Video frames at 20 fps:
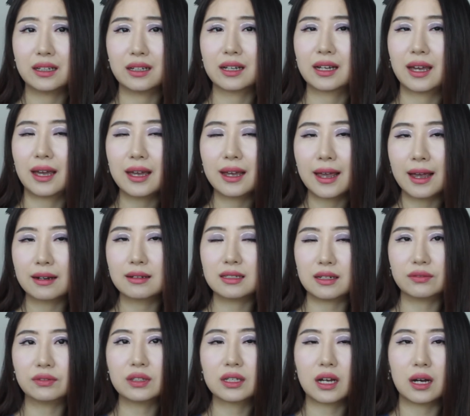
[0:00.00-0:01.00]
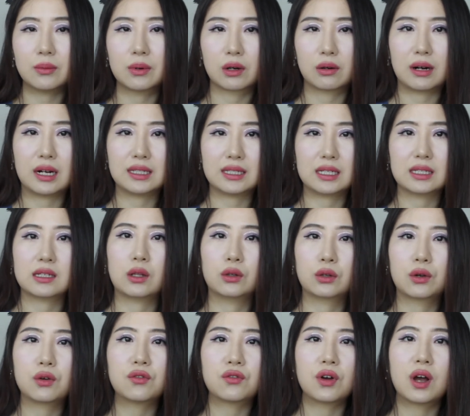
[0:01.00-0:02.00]
He can definitely come across as
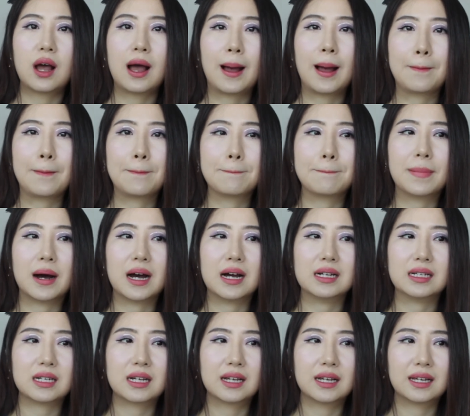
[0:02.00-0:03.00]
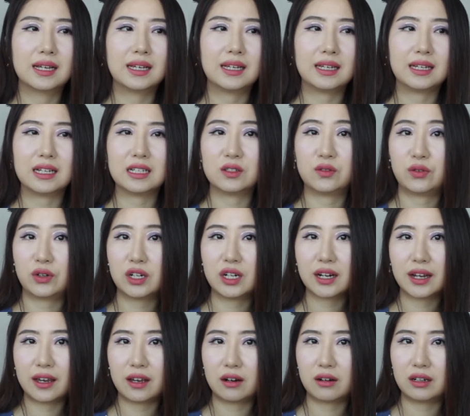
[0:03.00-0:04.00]
aloof, but he is
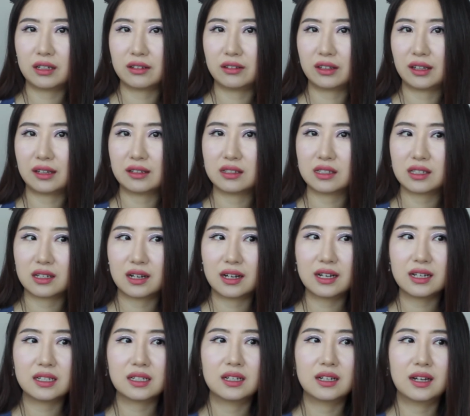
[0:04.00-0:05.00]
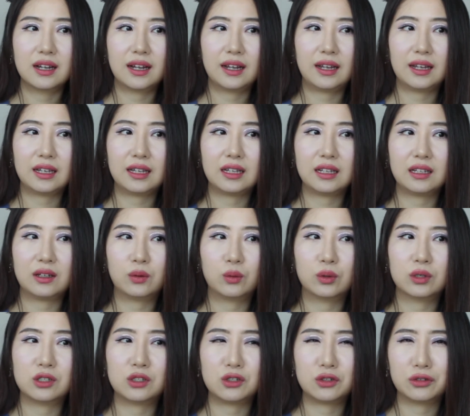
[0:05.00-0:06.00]
very caring on the inside. He
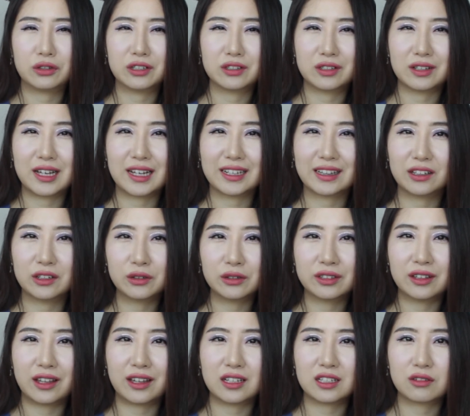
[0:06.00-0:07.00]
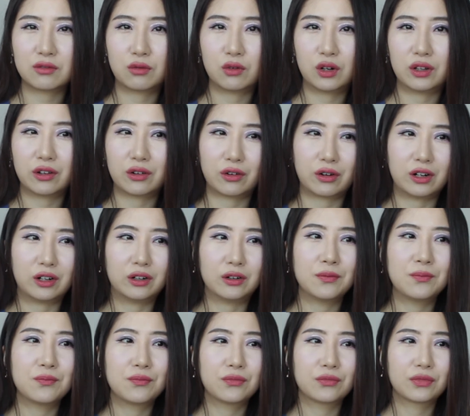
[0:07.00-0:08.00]
would do those like little things for the
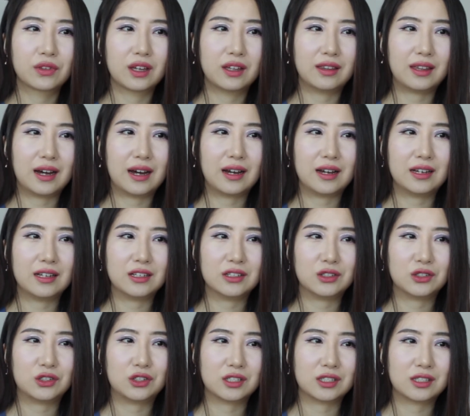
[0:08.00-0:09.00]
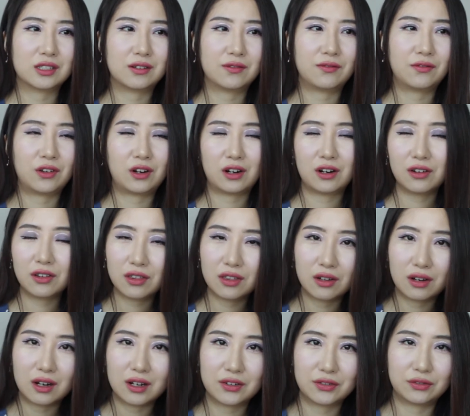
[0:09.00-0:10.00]
girl that is just very
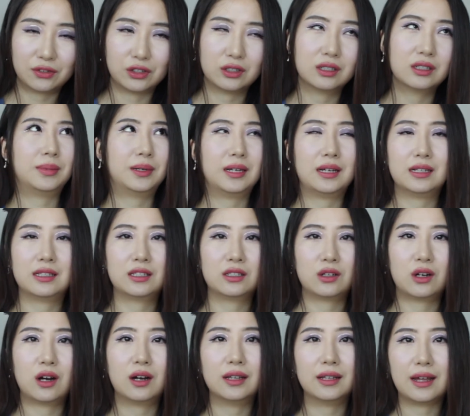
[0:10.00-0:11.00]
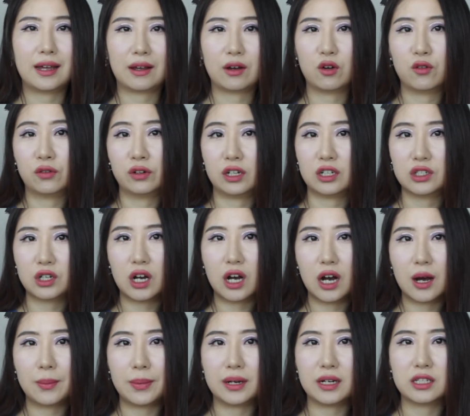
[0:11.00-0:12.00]
thoughtful, but it's not like over the
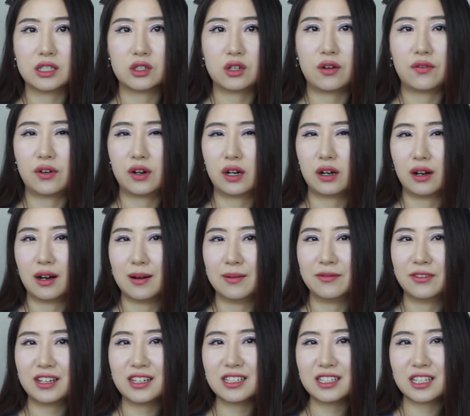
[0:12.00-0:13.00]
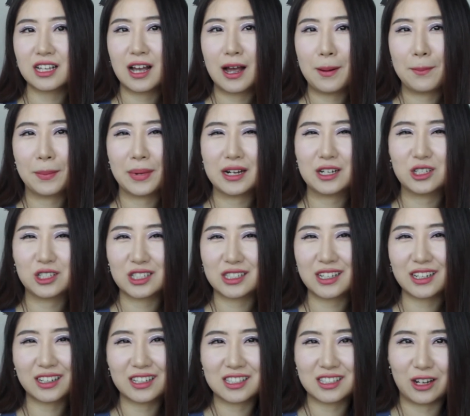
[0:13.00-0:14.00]
top and it's not very obvious, but it's just
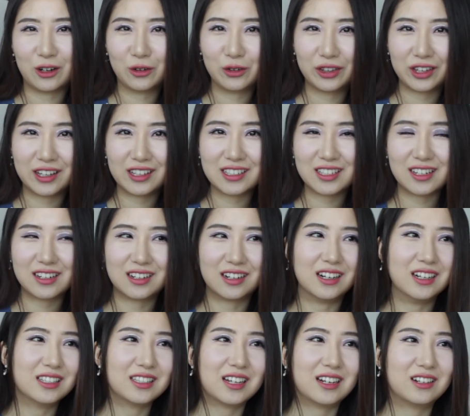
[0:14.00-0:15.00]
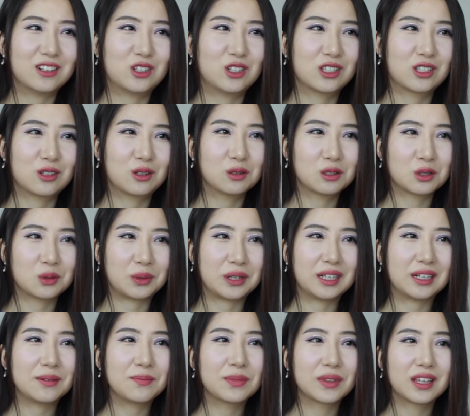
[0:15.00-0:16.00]
like subtle things he does and just so
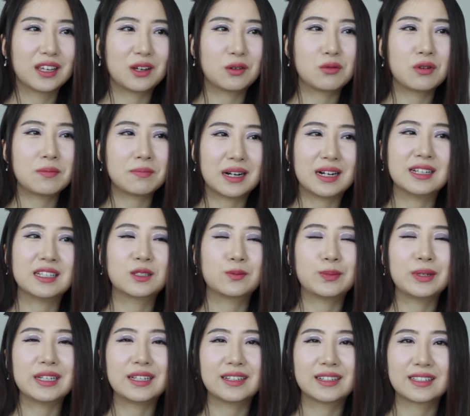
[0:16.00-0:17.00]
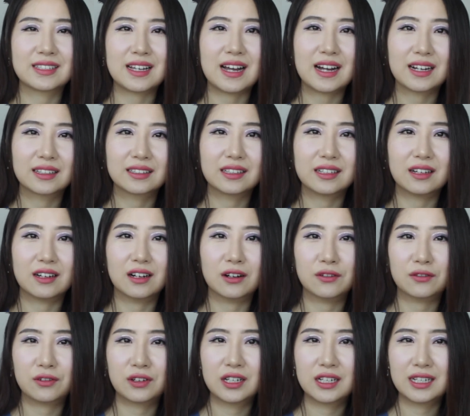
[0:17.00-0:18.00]
sweet. He reminds me exactly
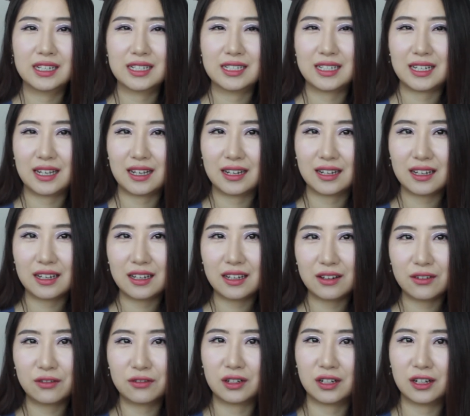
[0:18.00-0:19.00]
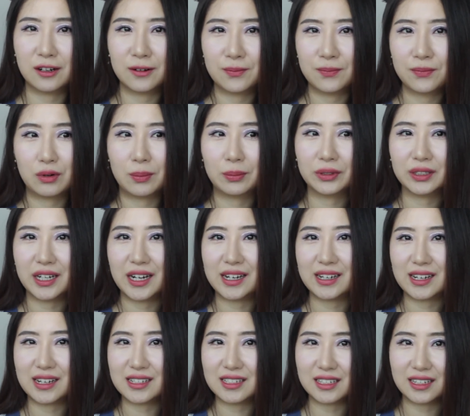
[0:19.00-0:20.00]
of Taegi from Reply
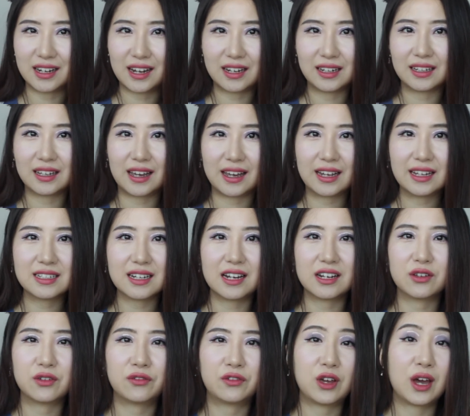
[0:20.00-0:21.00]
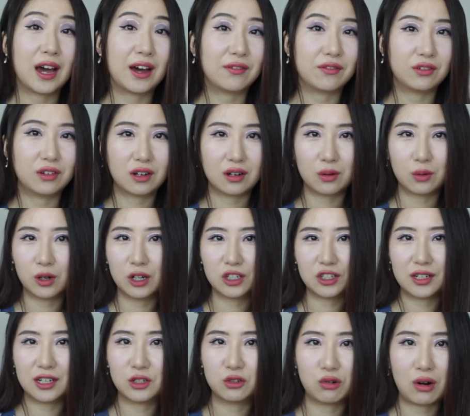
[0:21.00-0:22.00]
1988, and if you have not
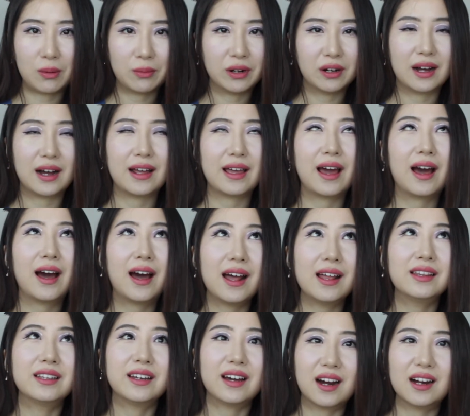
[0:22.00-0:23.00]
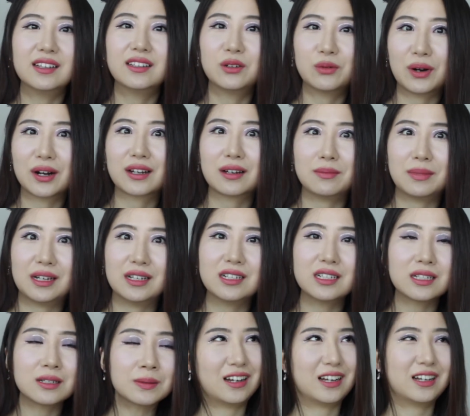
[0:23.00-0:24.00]
watched that drama, I highly
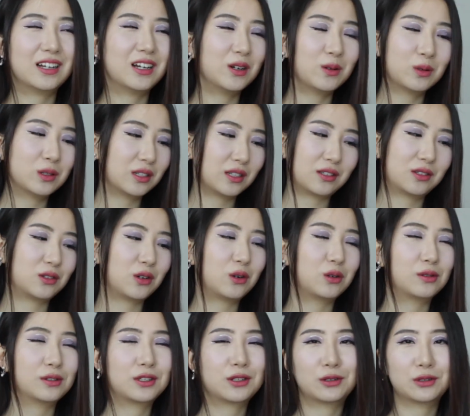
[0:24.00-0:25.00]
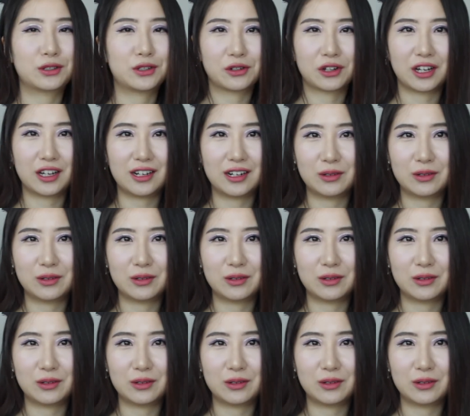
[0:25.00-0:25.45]
recommend. It was so good.